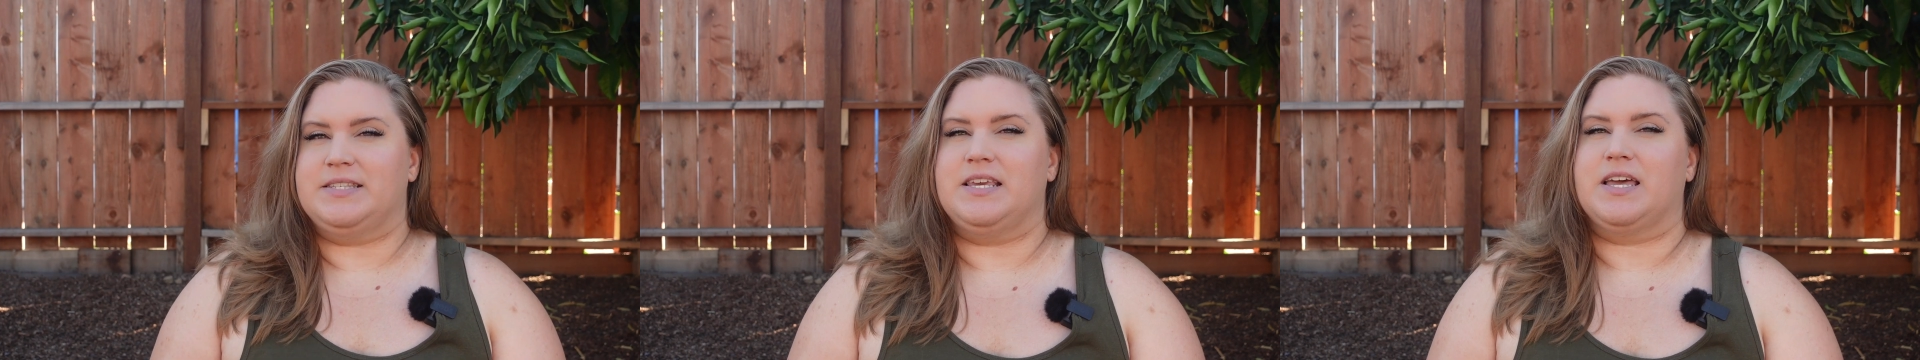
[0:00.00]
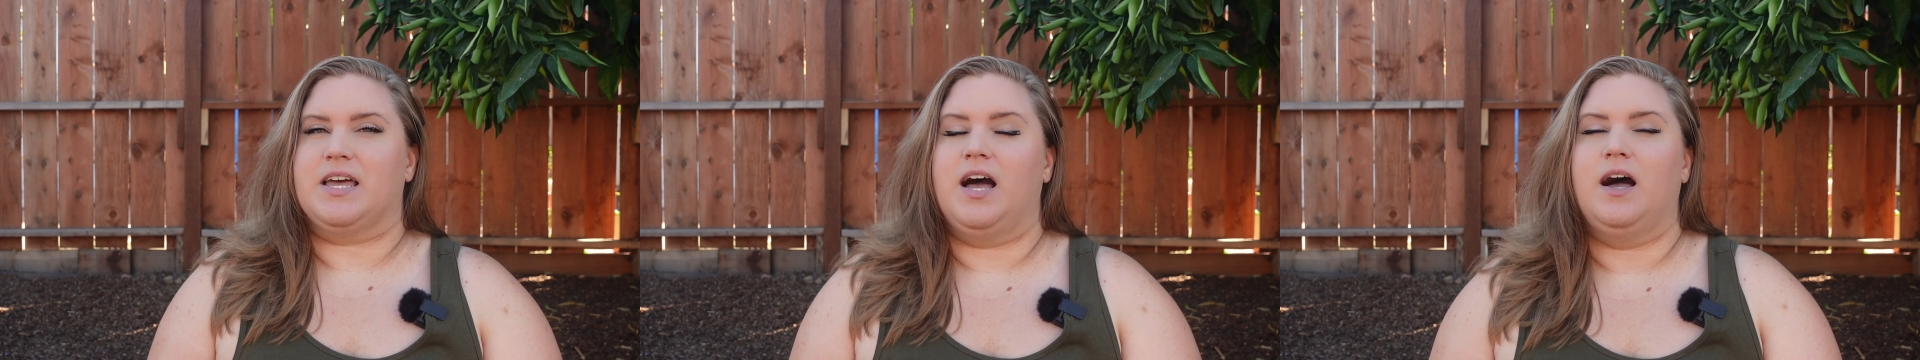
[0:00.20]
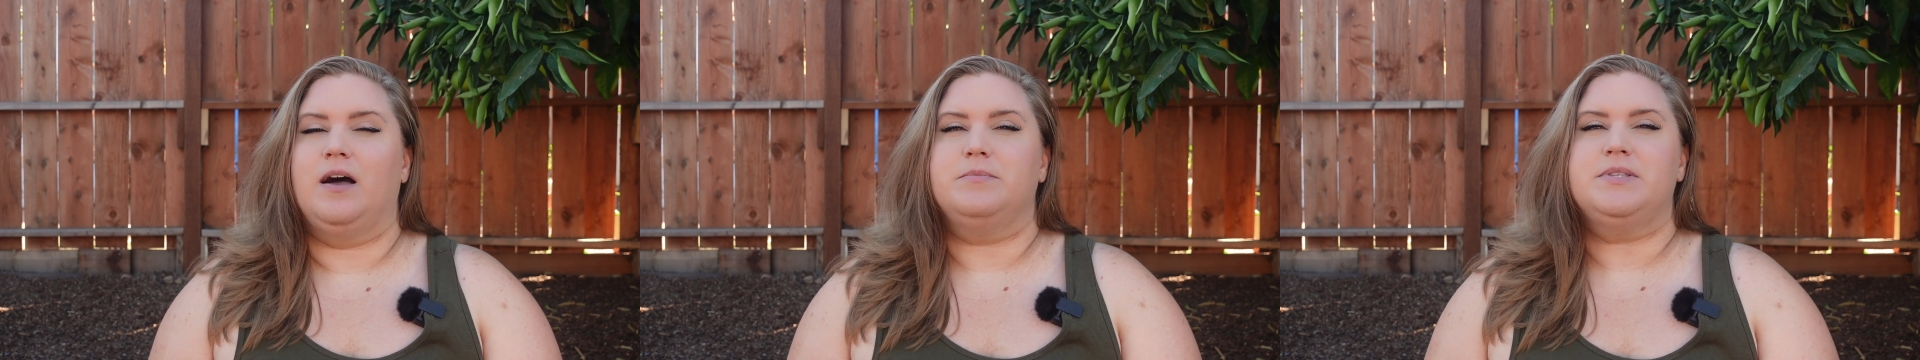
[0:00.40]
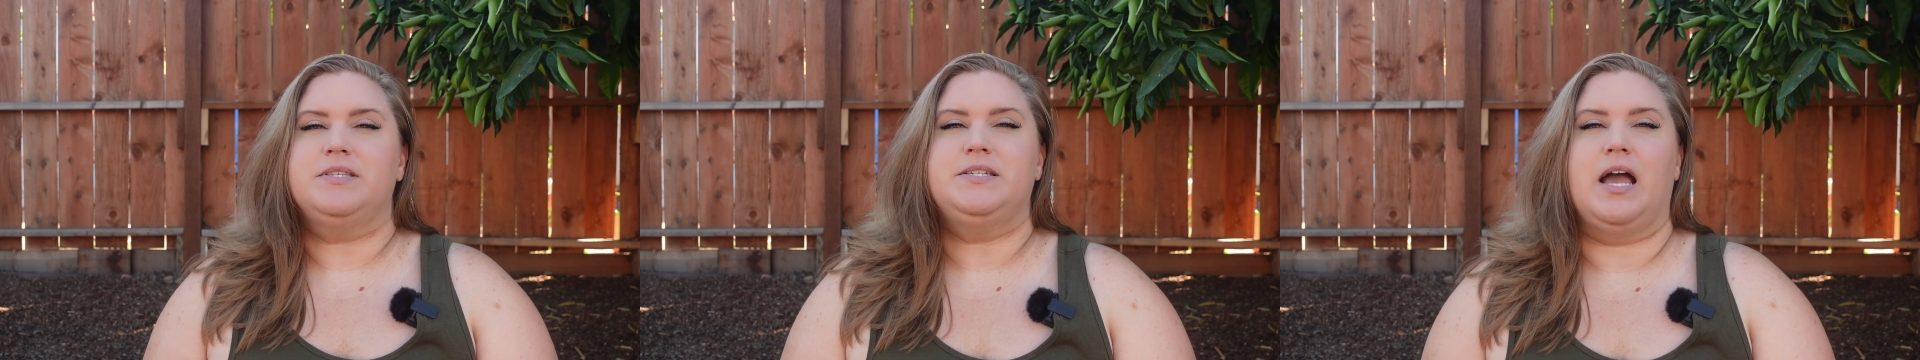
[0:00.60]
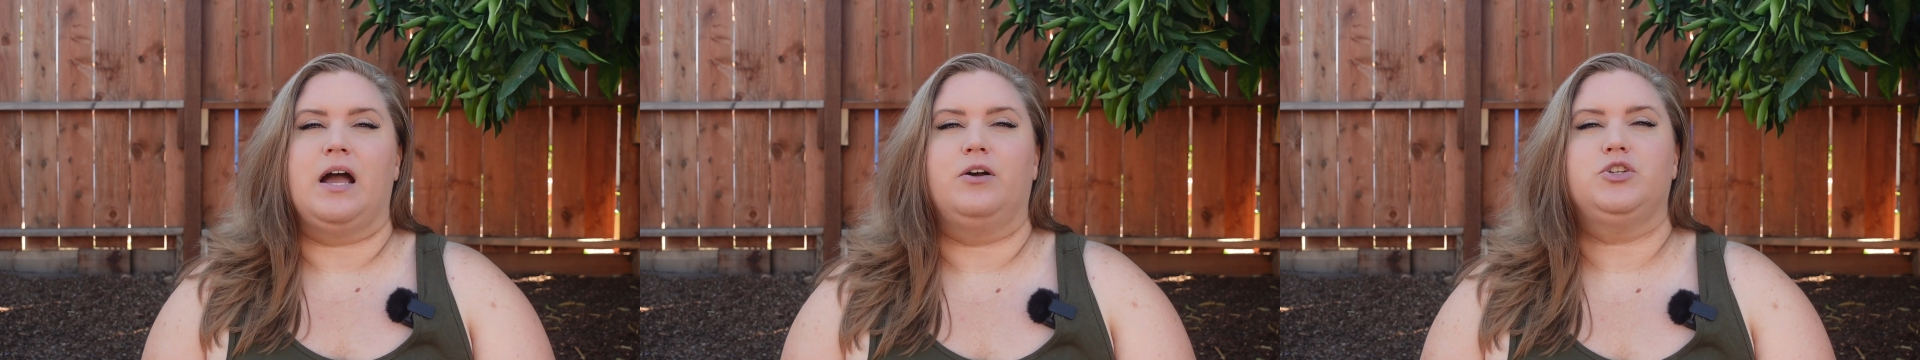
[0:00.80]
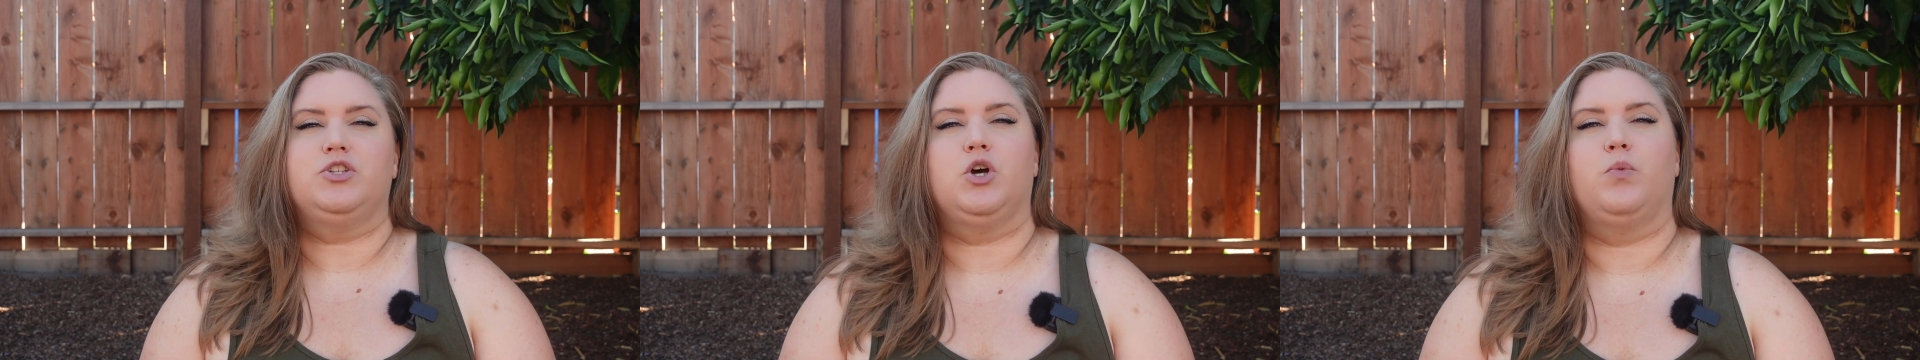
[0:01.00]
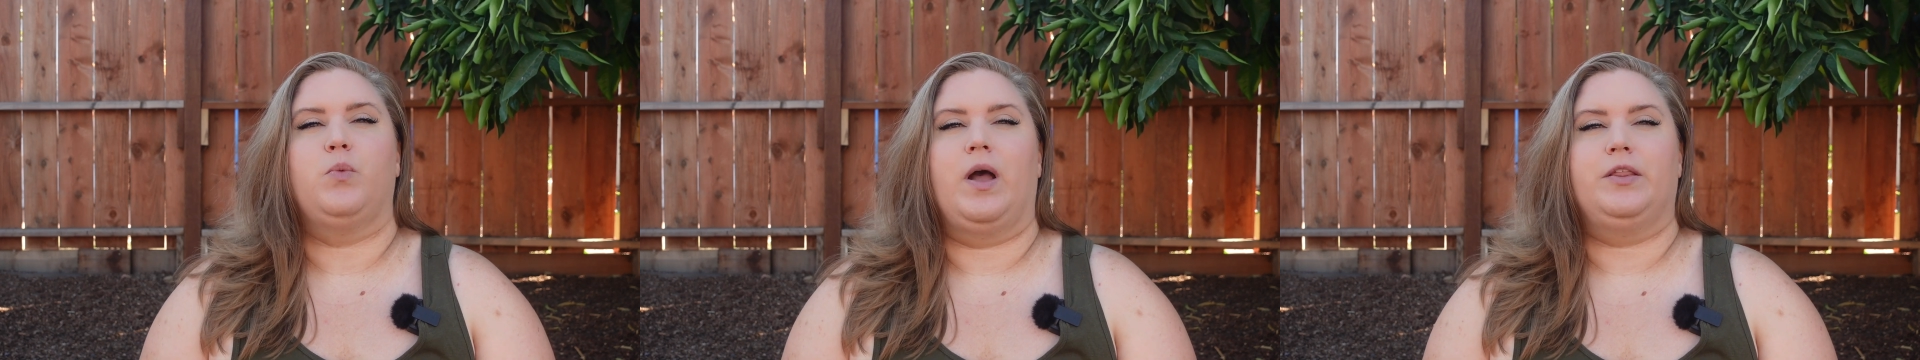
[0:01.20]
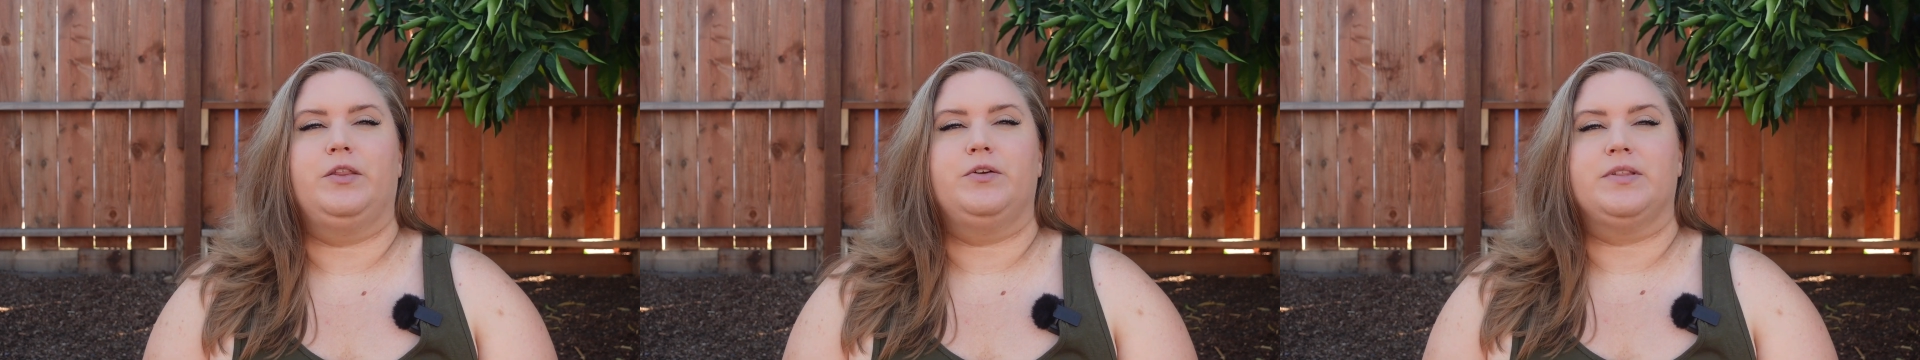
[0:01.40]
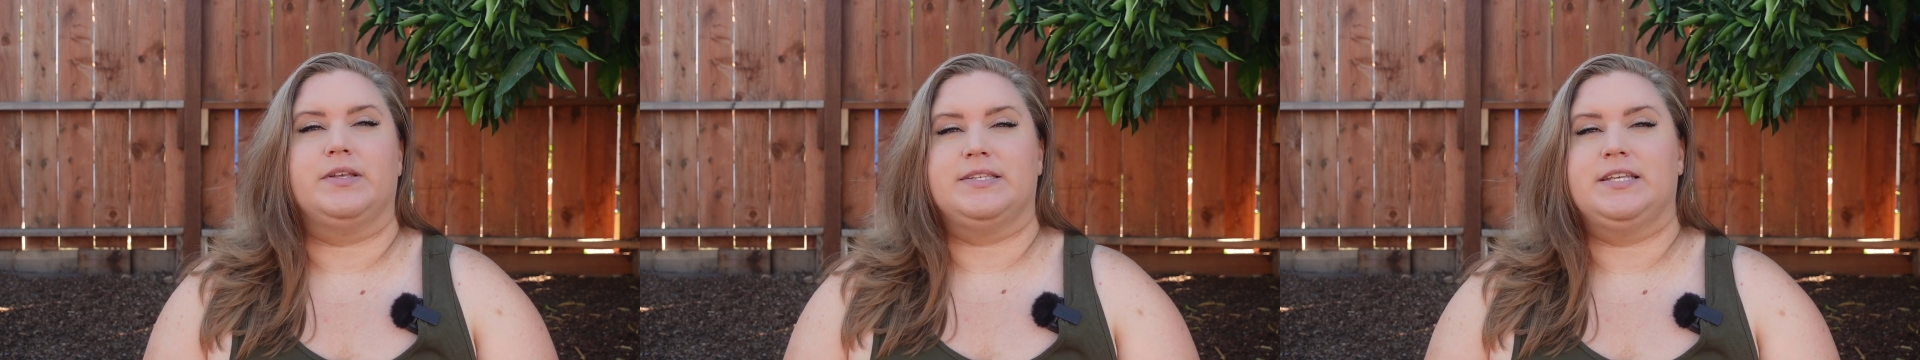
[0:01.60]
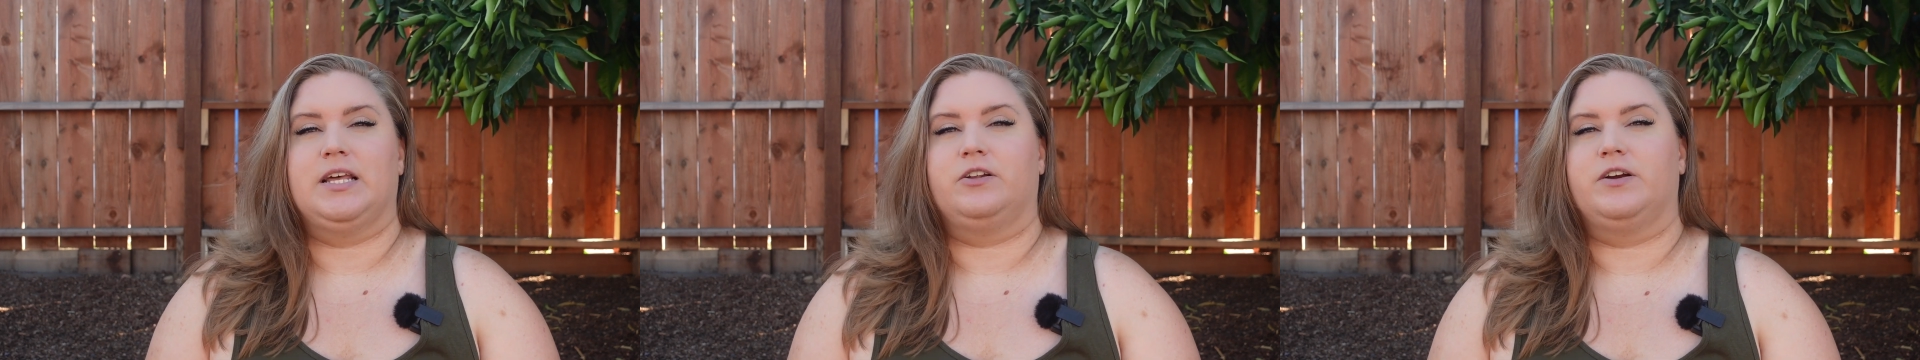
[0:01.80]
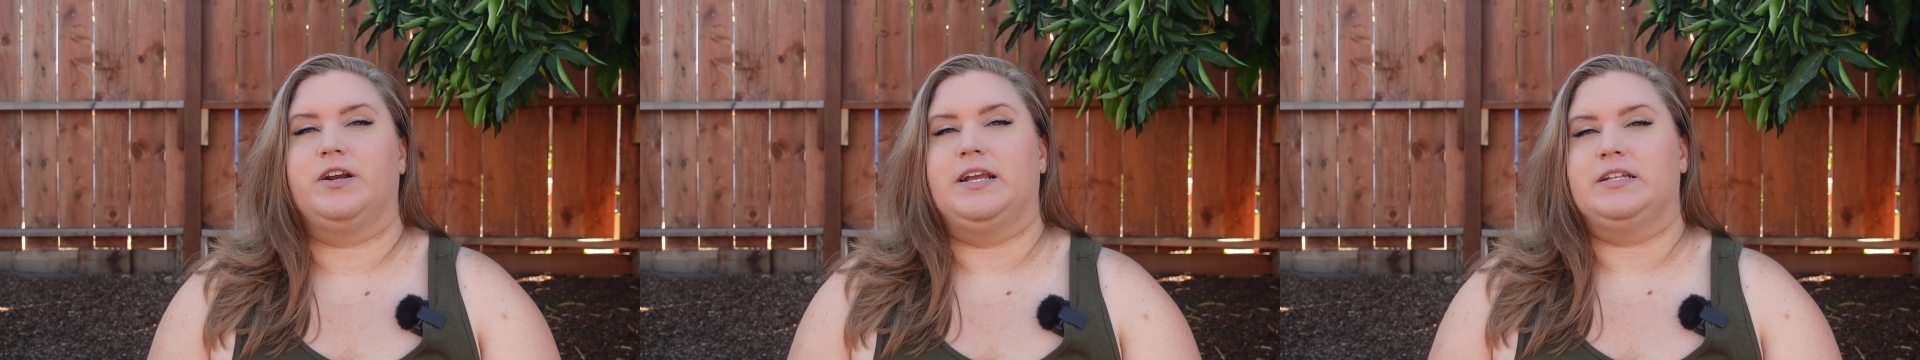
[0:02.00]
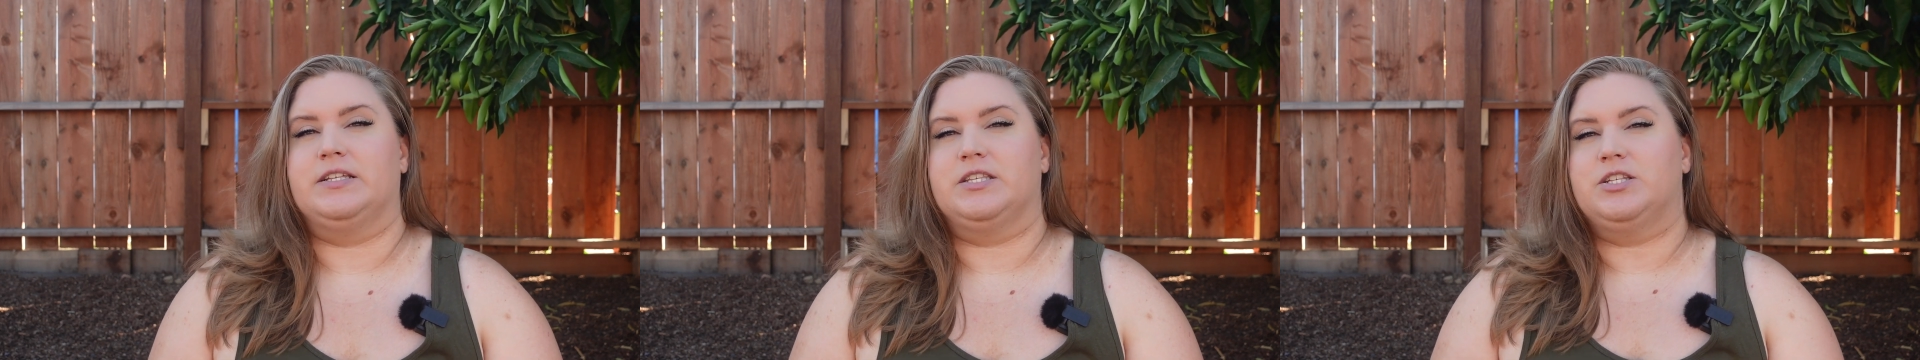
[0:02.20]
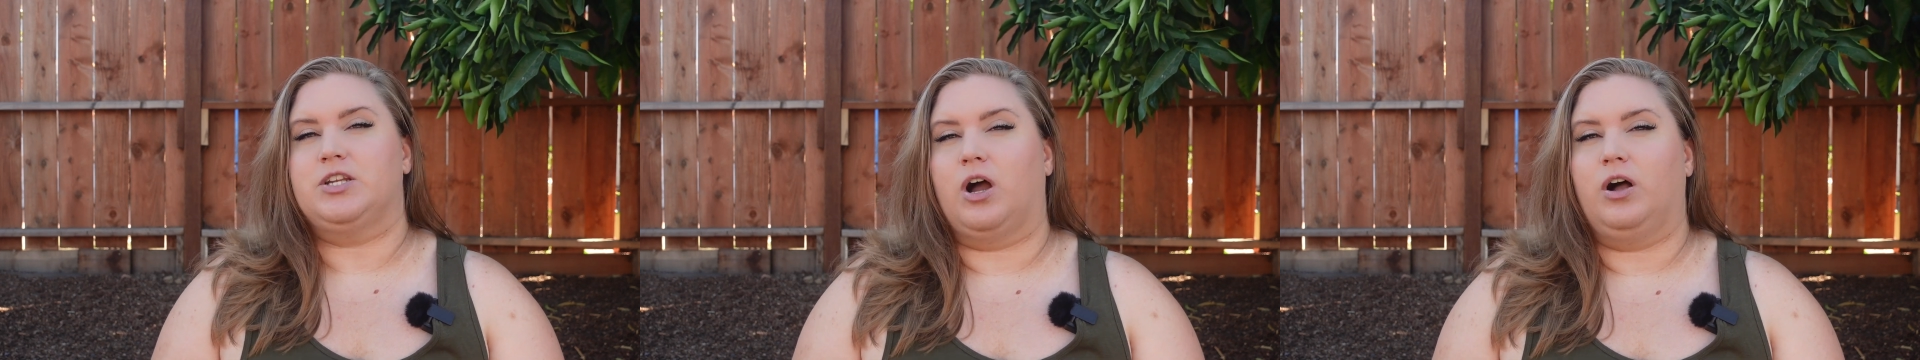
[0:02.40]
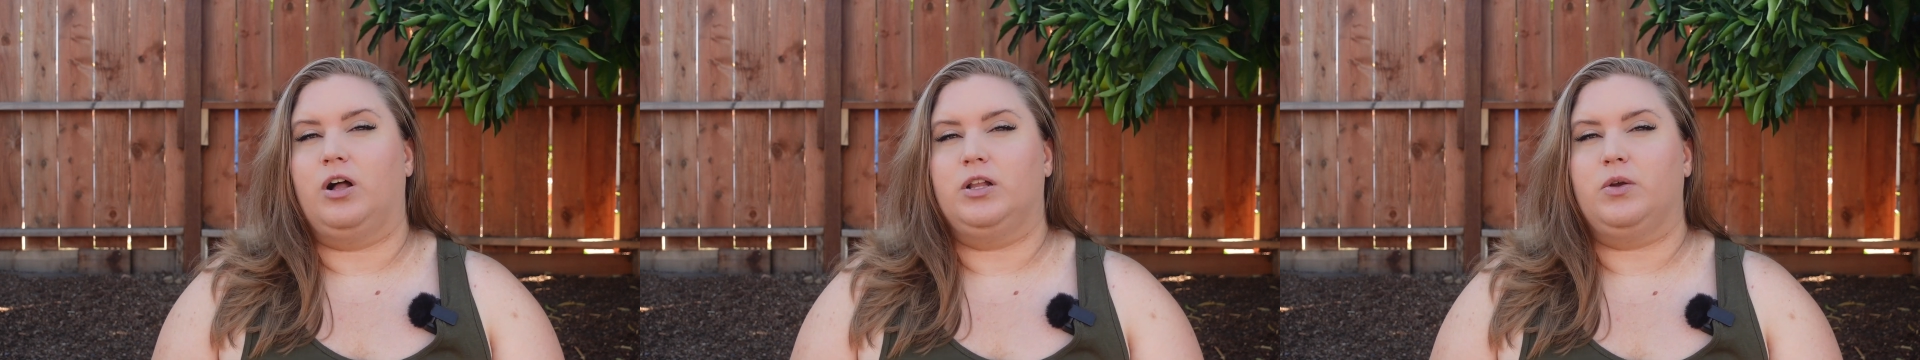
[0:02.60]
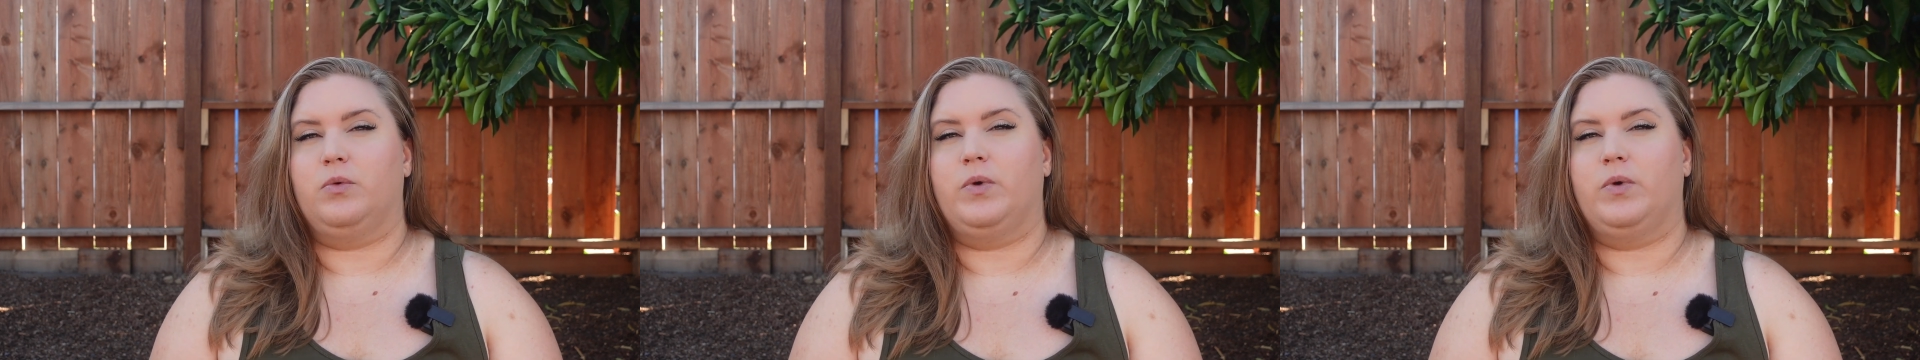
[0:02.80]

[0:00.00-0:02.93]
it comes down to whether the seller installed